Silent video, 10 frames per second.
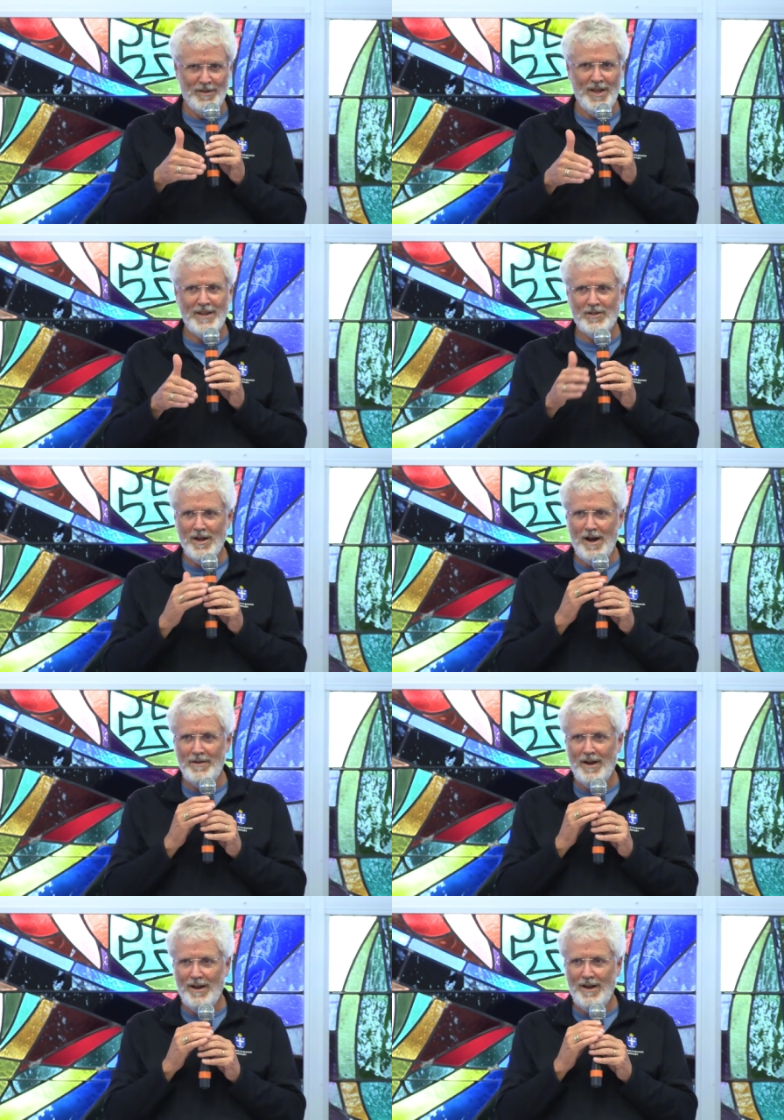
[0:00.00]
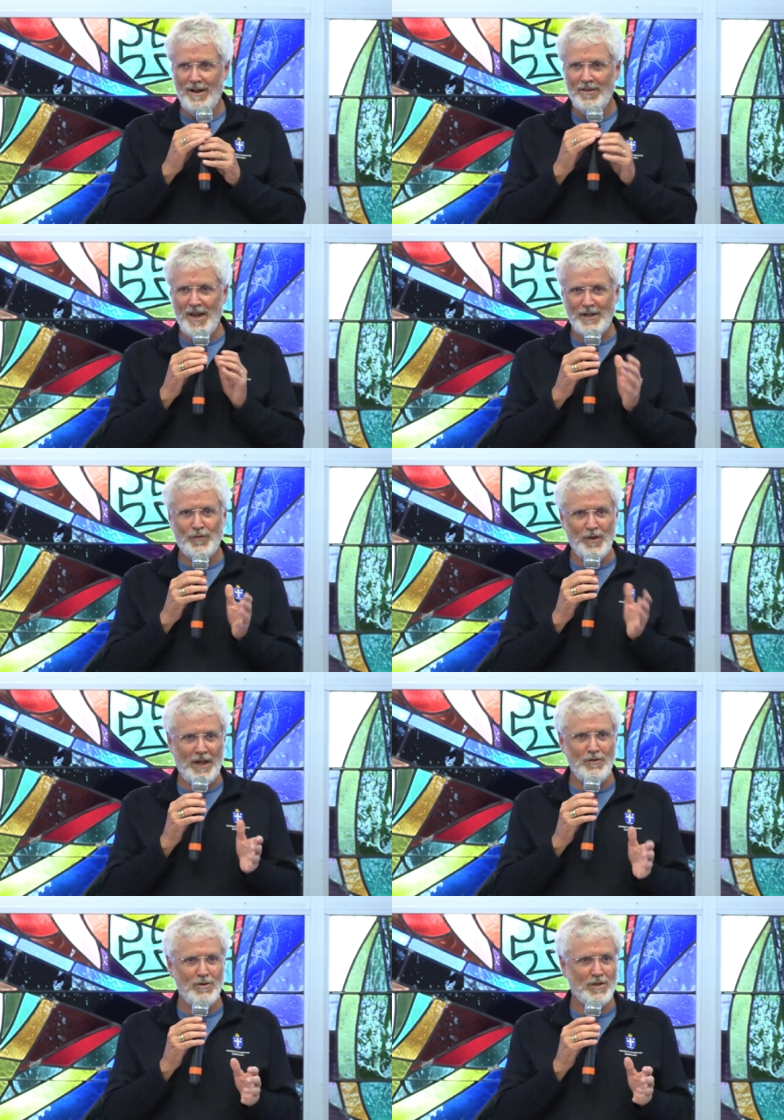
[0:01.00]
Thanks, God. Thanks for
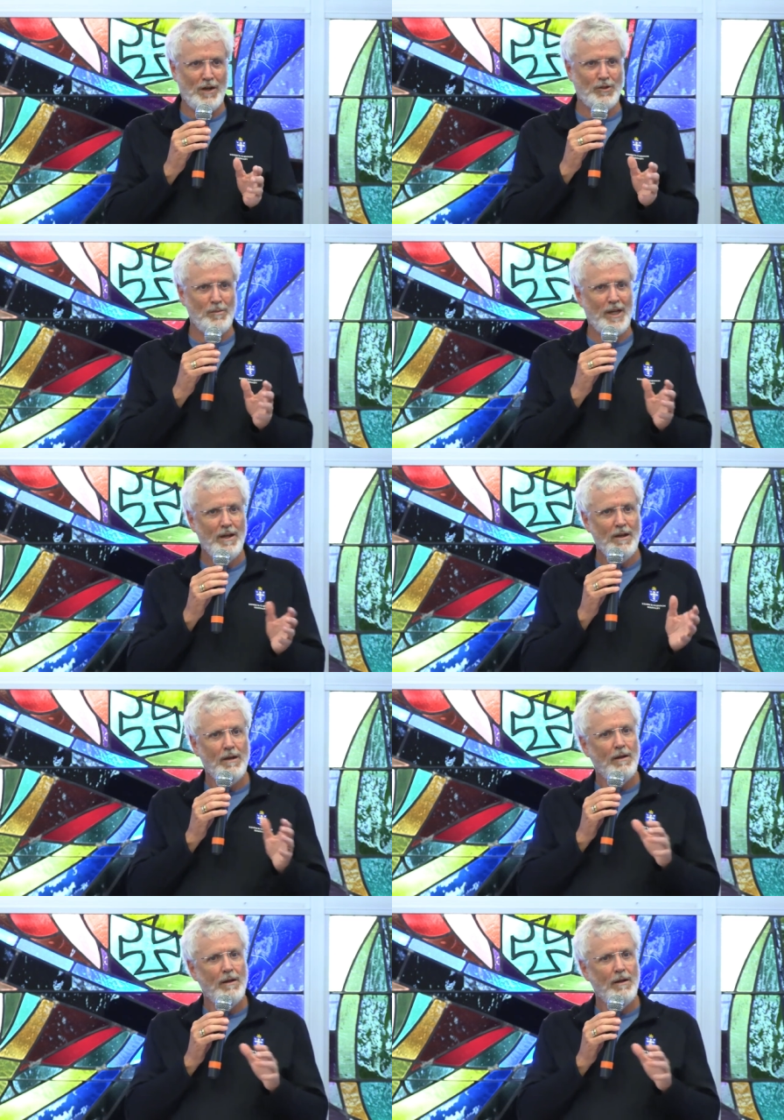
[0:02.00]
giving yourself to me.